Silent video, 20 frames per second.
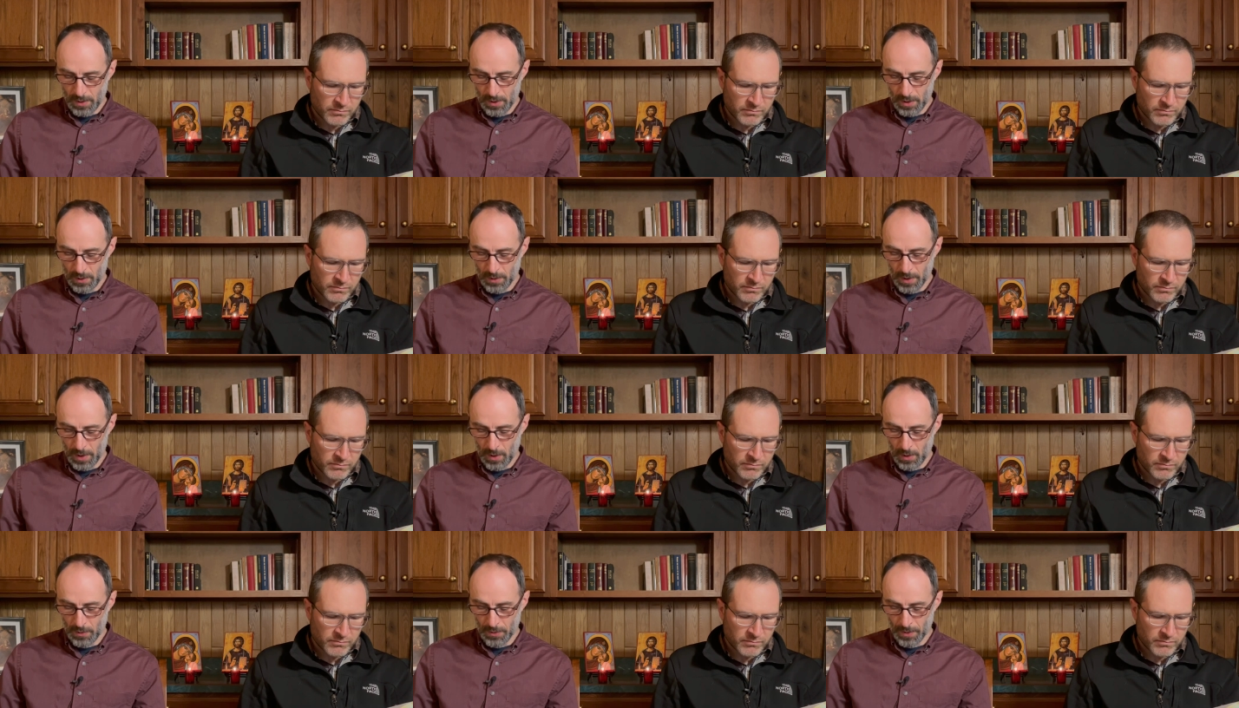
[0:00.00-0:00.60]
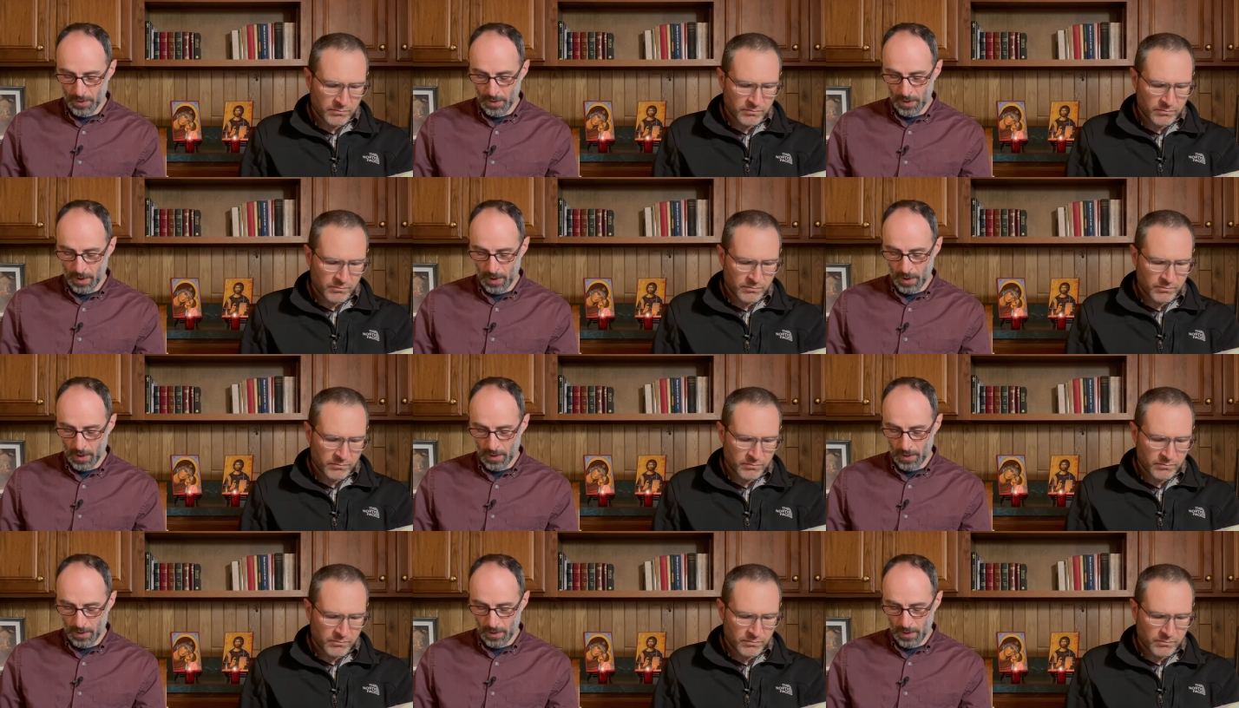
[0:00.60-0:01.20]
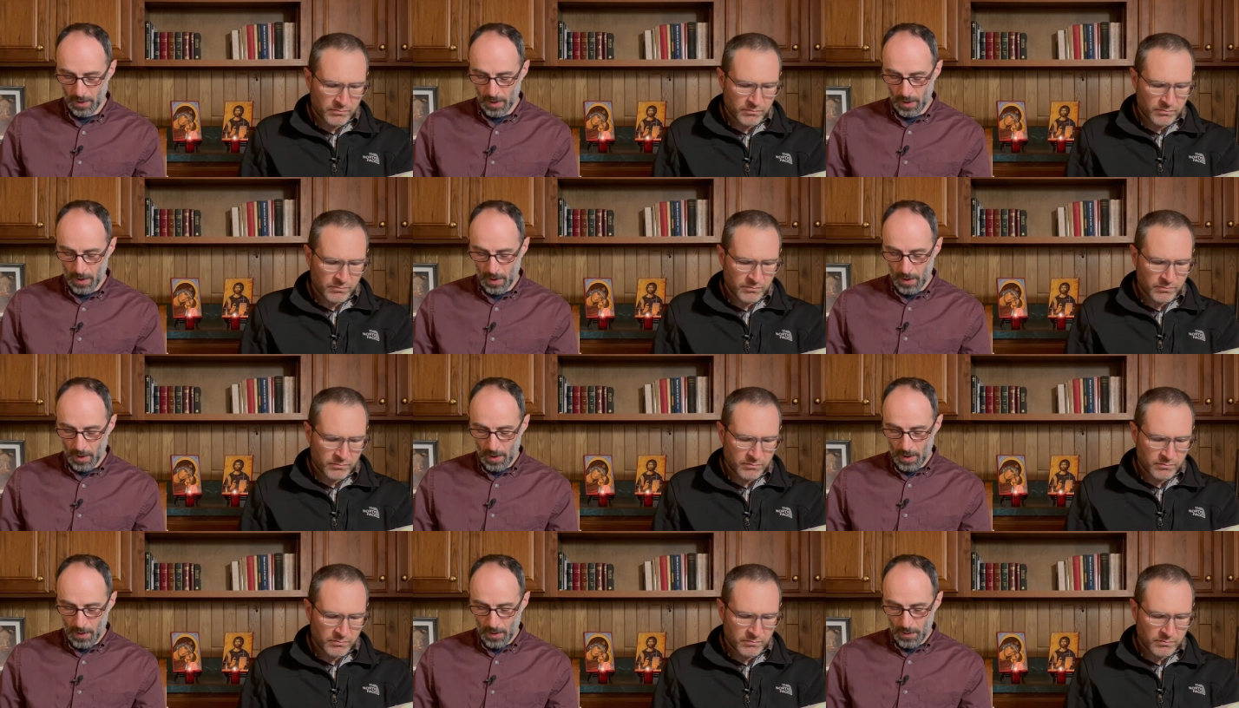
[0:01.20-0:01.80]
Speaker 1: shall inherit the land.
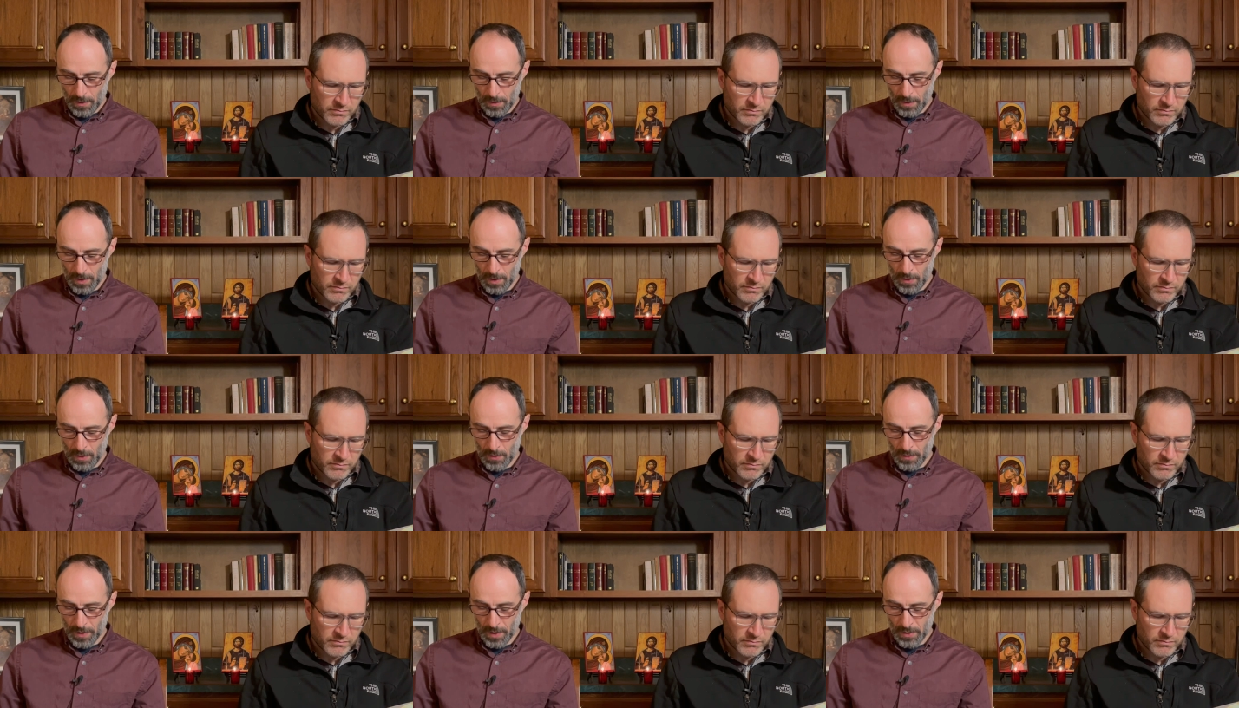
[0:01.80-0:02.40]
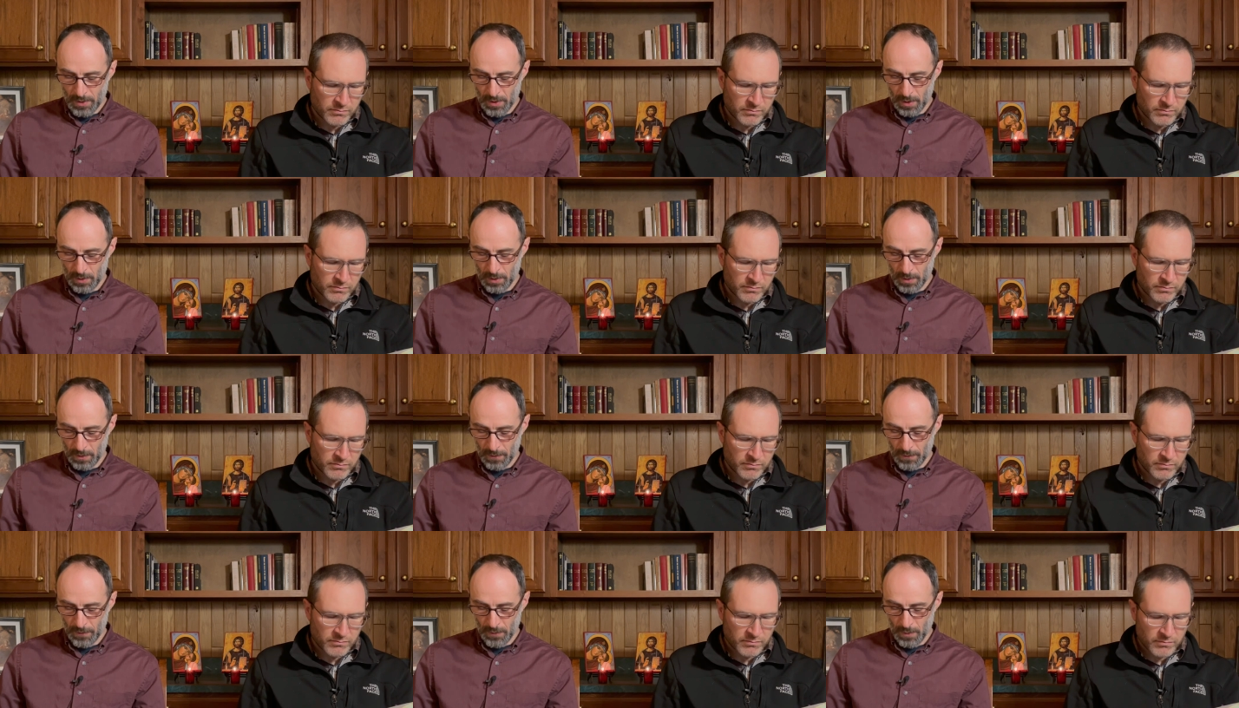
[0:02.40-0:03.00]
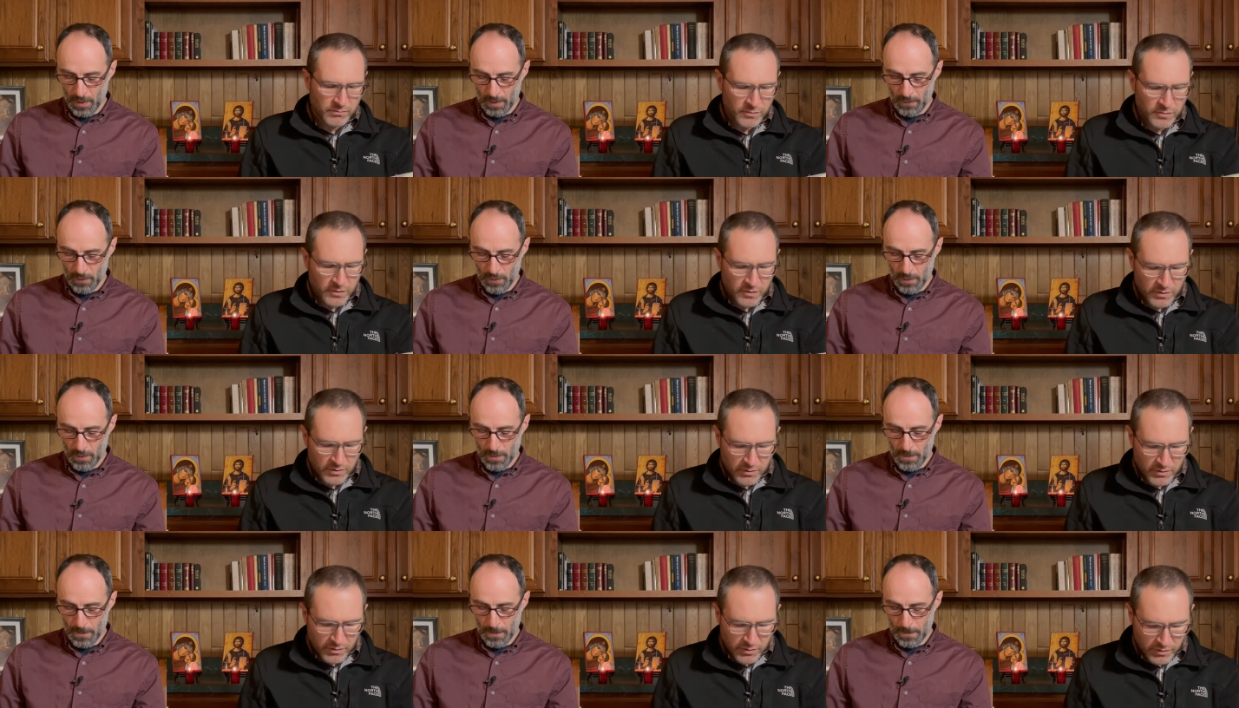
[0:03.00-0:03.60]
There they shall live forever.